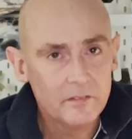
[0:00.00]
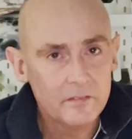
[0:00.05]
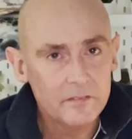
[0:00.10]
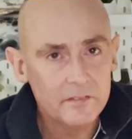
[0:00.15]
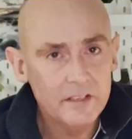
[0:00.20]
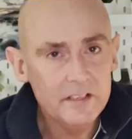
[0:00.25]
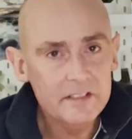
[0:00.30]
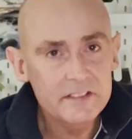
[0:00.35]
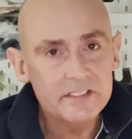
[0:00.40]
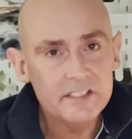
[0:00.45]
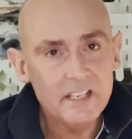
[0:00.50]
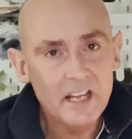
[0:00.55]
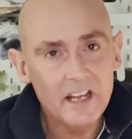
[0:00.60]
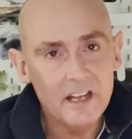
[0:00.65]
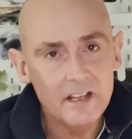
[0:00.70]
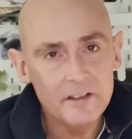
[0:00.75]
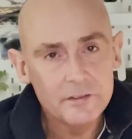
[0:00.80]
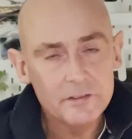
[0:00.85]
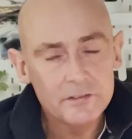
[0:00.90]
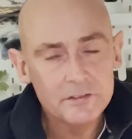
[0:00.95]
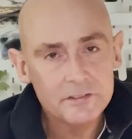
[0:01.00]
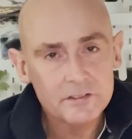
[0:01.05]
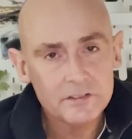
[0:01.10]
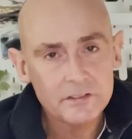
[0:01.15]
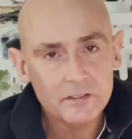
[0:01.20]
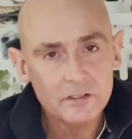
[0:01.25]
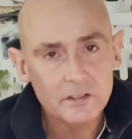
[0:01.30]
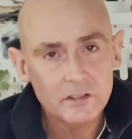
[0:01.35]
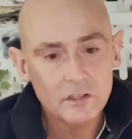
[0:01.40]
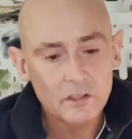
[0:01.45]
These deaths
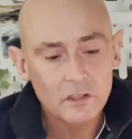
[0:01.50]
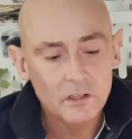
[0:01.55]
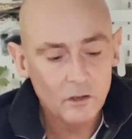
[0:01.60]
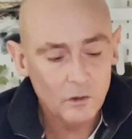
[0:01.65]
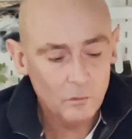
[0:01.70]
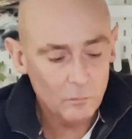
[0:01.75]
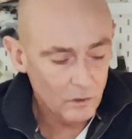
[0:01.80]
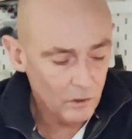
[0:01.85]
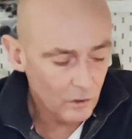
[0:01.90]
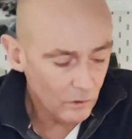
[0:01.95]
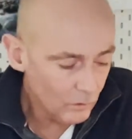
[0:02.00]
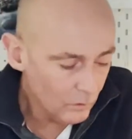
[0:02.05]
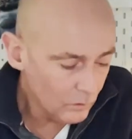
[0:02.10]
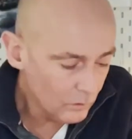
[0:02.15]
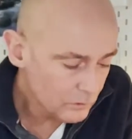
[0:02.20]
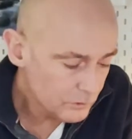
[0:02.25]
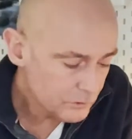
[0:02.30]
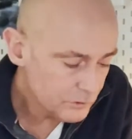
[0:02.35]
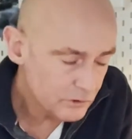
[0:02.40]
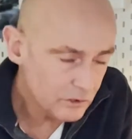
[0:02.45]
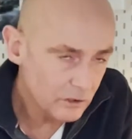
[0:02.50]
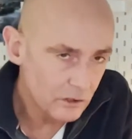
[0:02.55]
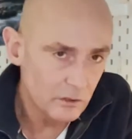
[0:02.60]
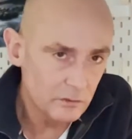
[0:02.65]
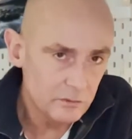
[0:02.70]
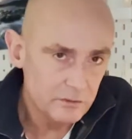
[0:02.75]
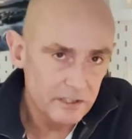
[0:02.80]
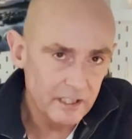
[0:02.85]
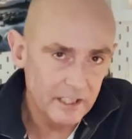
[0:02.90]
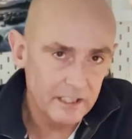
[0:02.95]
were
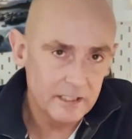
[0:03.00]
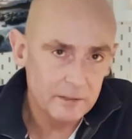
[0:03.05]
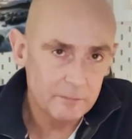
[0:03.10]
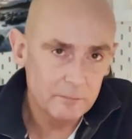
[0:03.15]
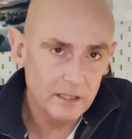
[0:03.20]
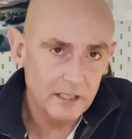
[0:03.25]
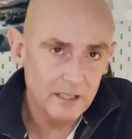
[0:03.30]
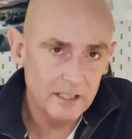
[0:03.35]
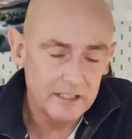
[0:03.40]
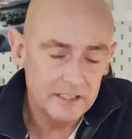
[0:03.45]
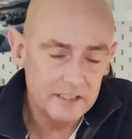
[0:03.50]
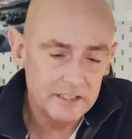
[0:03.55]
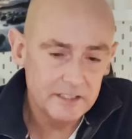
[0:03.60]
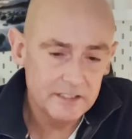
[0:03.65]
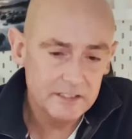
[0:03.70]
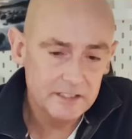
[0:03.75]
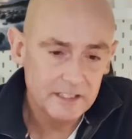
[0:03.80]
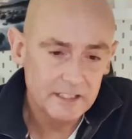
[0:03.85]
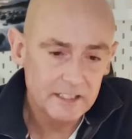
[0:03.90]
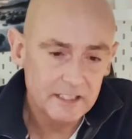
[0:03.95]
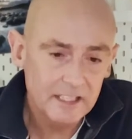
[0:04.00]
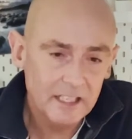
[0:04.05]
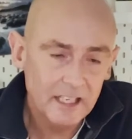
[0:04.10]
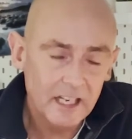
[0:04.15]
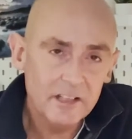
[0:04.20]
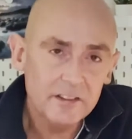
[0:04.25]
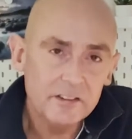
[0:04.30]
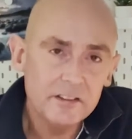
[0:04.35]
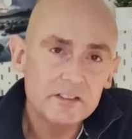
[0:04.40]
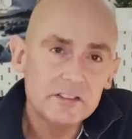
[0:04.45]
also taking place
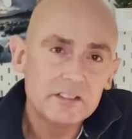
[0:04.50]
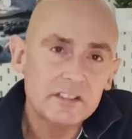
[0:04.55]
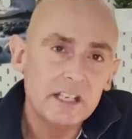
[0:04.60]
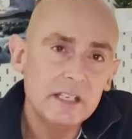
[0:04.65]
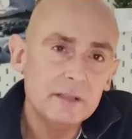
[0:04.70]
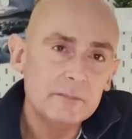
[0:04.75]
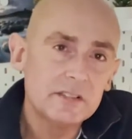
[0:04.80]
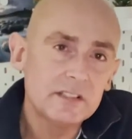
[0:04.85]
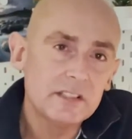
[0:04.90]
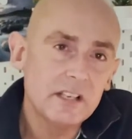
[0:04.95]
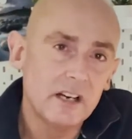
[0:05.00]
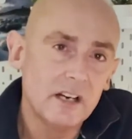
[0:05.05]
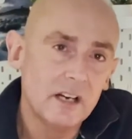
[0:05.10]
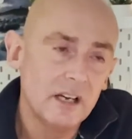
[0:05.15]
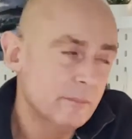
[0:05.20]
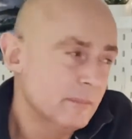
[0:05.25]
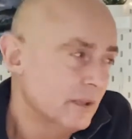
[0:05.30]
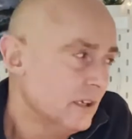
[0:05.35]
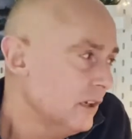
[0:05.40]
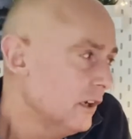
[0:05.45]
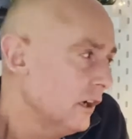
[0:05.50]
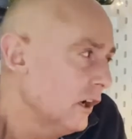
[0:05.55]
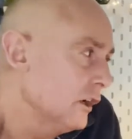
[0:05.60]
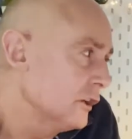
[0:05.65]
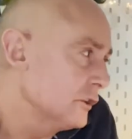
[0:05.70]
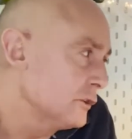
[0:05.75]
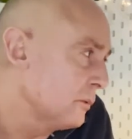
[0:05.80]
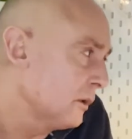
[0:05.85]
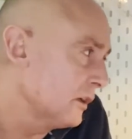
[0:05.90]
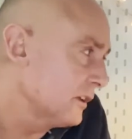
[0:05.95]
at the same time
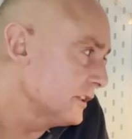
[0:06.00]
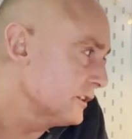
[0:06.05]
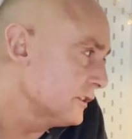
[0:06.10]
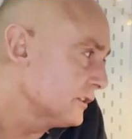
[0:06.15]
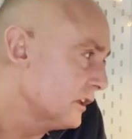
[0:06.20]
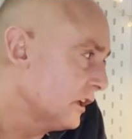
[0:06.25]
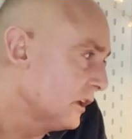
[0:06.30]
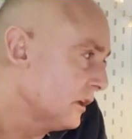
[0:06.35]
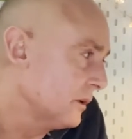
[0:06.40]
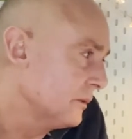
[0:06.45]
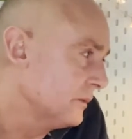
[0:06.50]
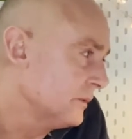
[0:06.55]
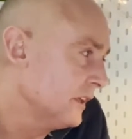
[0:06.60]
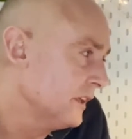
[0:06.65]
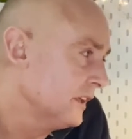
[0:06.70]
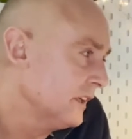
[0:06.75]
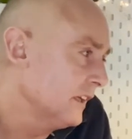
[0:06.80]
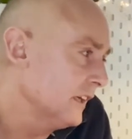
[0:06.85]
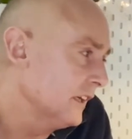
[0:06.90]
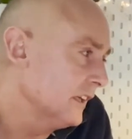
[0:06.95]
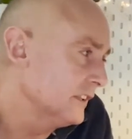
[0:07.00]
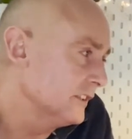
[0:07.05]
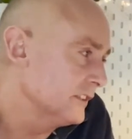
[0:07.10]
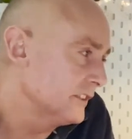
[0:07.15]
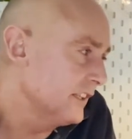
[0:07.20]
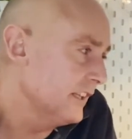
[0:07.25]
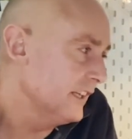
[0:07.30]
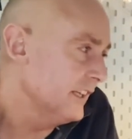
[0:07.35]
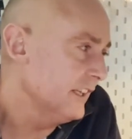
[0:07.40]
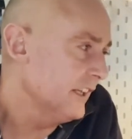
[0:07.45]
as what is known as
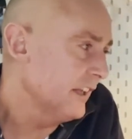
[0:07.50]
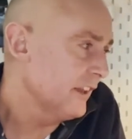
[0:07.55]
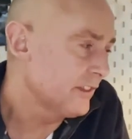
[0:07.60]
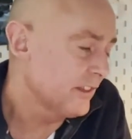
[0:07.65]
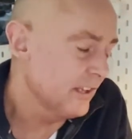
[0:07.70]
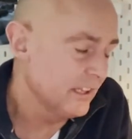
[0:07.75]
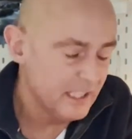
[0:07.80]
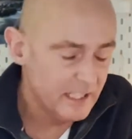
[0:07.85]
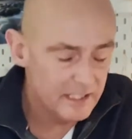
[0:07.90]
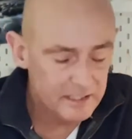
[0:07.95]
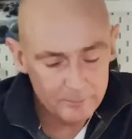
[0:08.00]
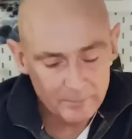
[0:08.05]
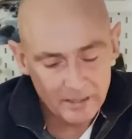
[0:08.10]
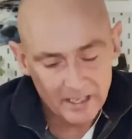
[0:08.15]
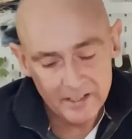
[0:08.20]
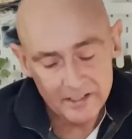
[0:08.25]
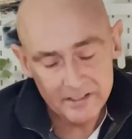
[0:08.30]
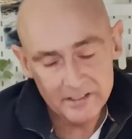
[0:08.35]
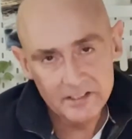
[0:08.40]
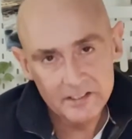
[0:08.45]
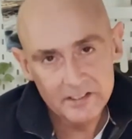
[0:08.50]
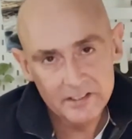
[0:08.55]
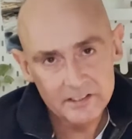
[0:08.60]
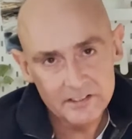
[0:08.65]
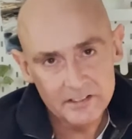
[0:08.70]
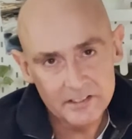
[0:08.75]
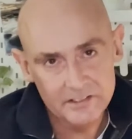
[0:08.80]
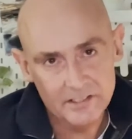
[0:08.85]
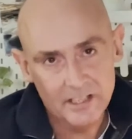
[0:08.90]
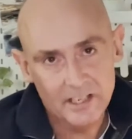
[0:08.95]
the thalidomide
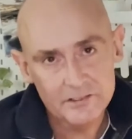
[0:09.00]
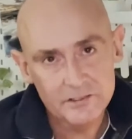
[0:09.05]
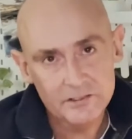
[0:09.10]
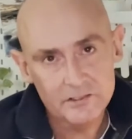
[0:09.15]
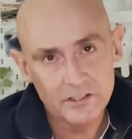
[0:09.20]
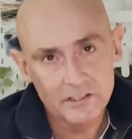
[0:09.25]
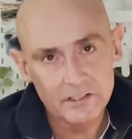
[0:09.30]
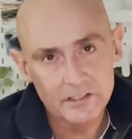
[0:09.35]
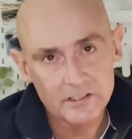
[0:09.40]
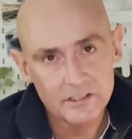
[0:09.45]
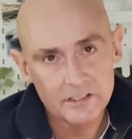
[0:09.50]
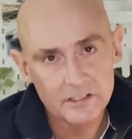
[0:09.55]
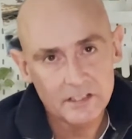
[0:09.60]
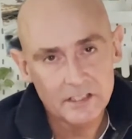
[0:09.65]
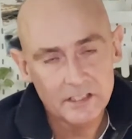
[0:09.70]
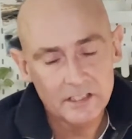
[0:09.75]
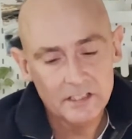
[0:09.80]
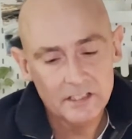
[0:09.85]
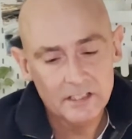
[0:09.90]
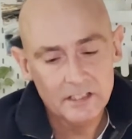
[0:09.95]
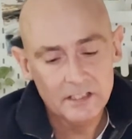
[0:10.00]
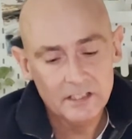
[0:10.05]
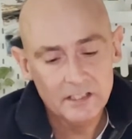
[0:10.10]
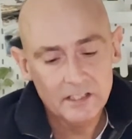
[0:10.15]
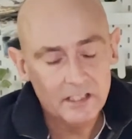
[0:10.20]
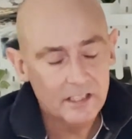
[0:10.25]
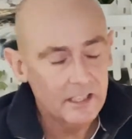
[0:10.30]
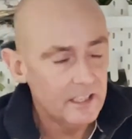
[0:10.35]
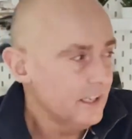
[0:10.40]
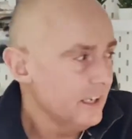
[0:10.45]
disaster.
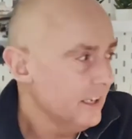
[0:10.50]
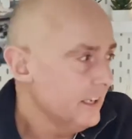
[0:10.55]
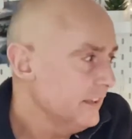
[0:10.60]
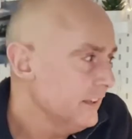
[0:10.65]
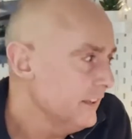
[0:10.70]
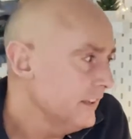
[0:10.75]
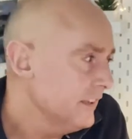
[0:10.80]
In